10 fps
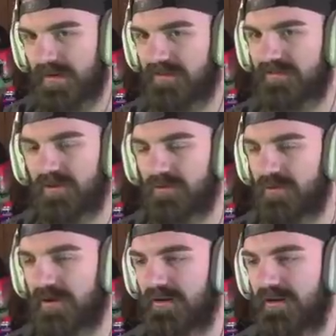get so
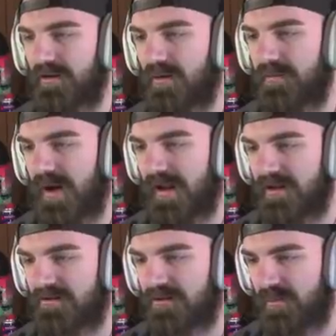triggered and annoyed by it.
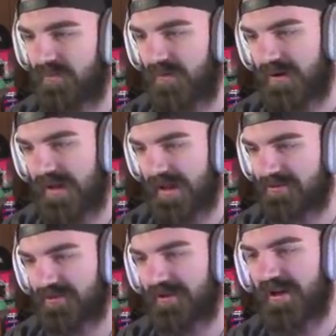It's super funny,
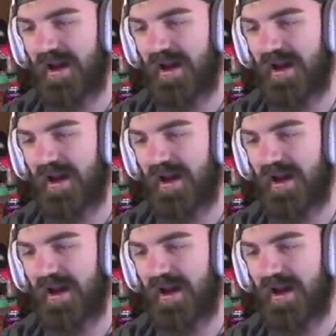actually.